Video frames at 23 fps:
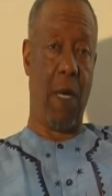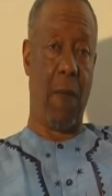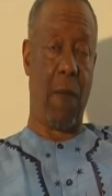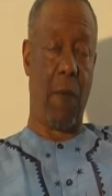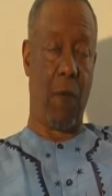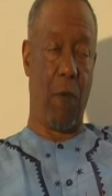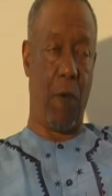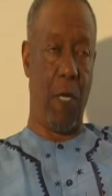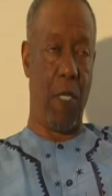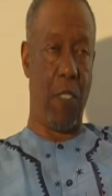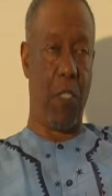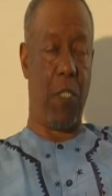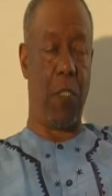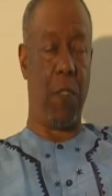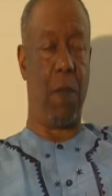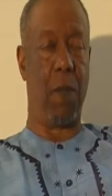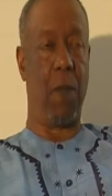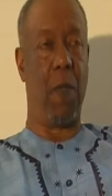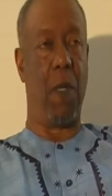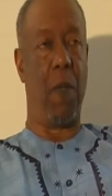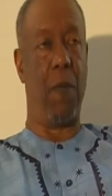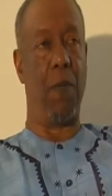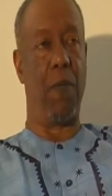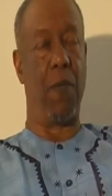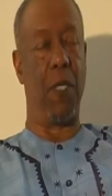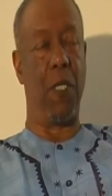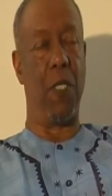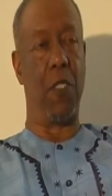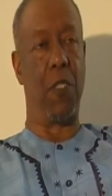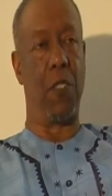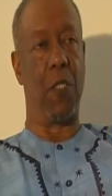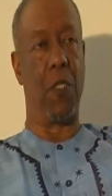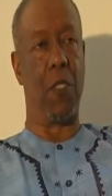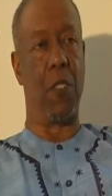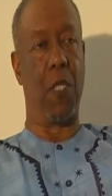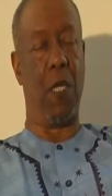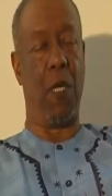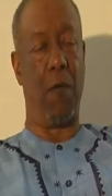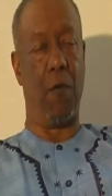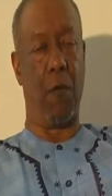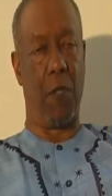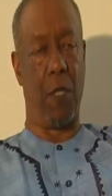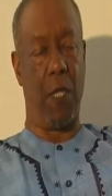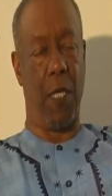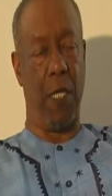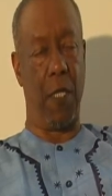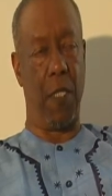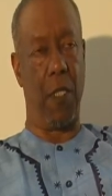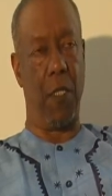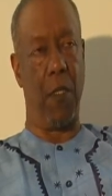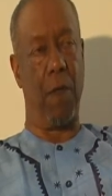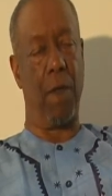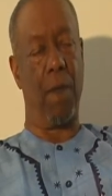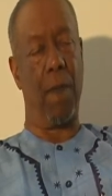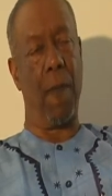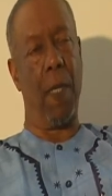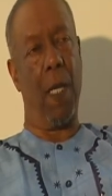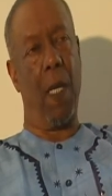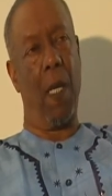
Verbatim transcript: of operation. I'm pleased to say, well, thank you.